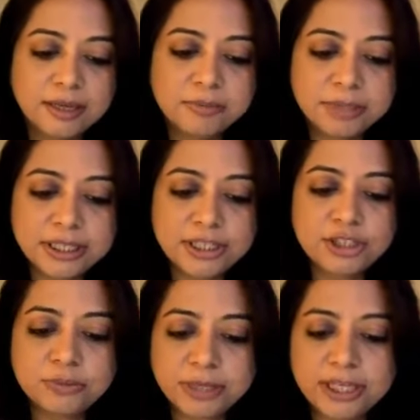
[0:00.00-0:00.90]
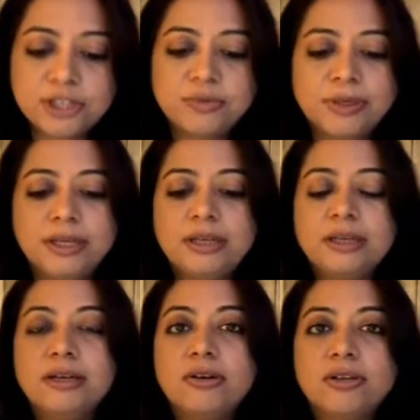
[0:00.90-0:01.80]
Manish Maheshwari,
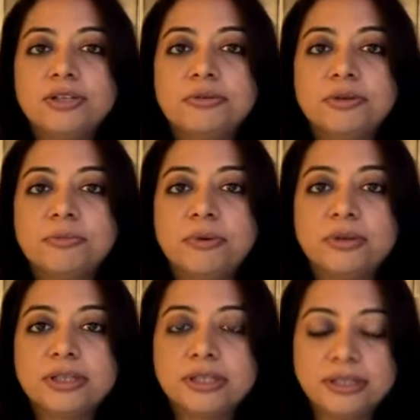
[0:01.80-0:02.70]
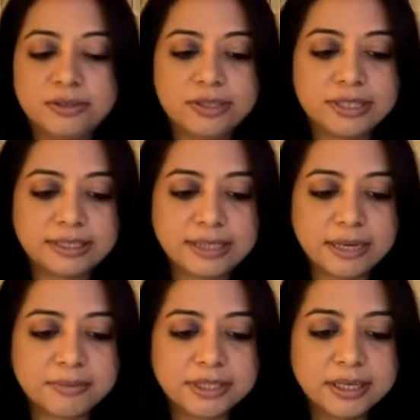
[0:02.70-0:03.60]
according to a report in the Hindustan
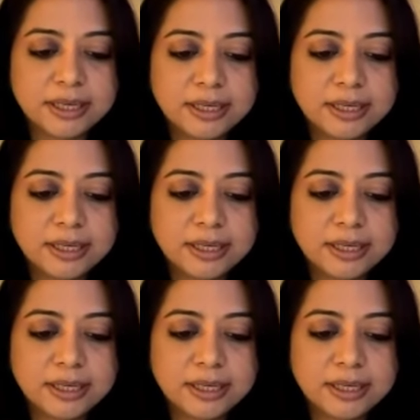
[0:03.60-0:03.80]
Times.